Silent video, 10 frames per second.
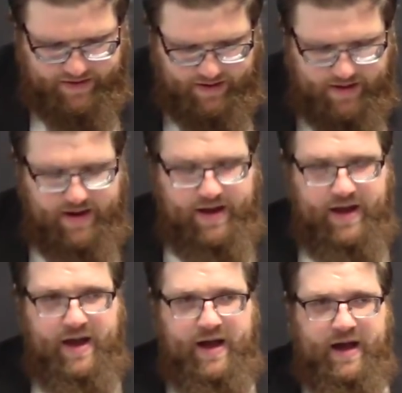they're
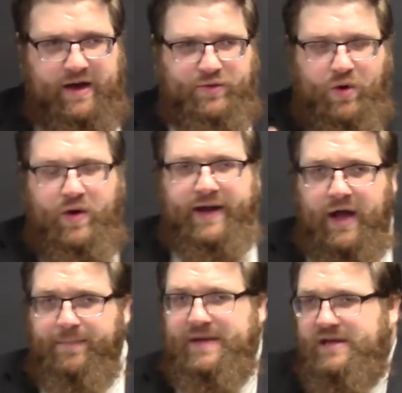growing
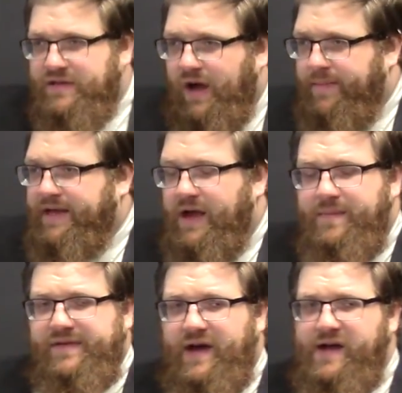up, Esau
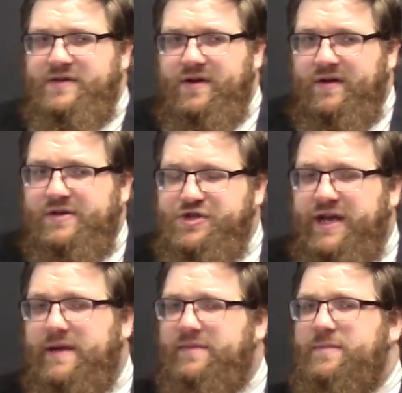becomes a hunter, and
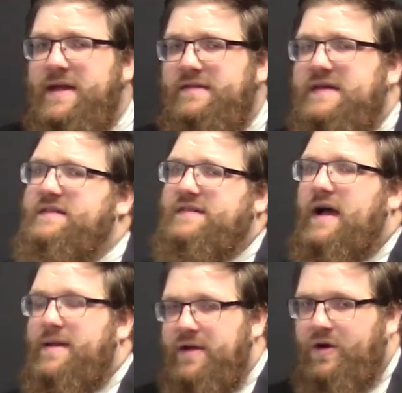Jacob spends his
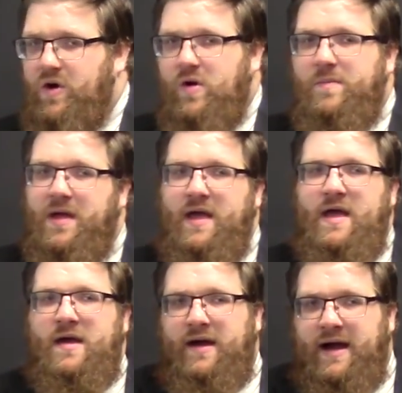time at home.
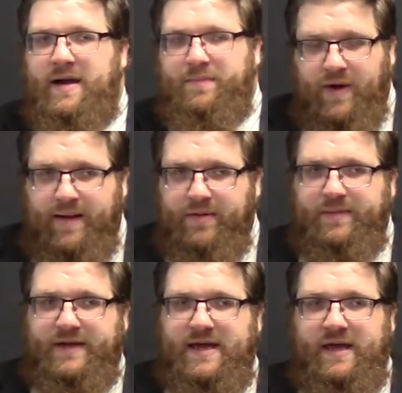
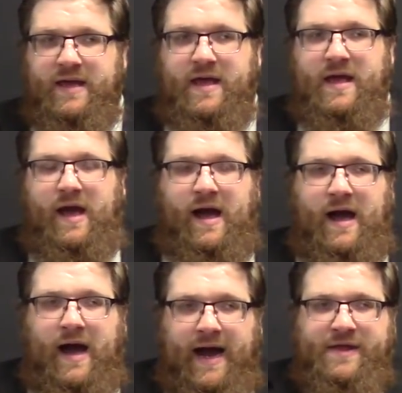Probably
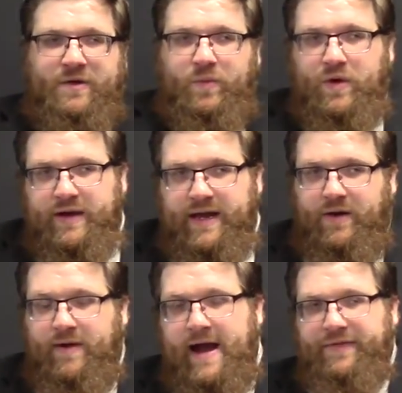either working
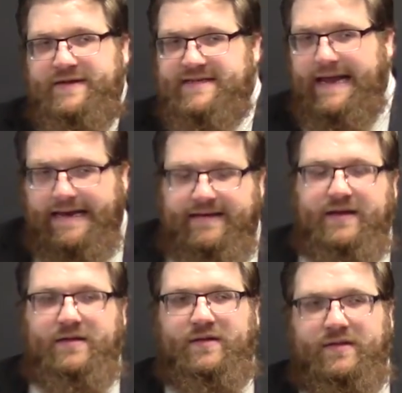around the tent,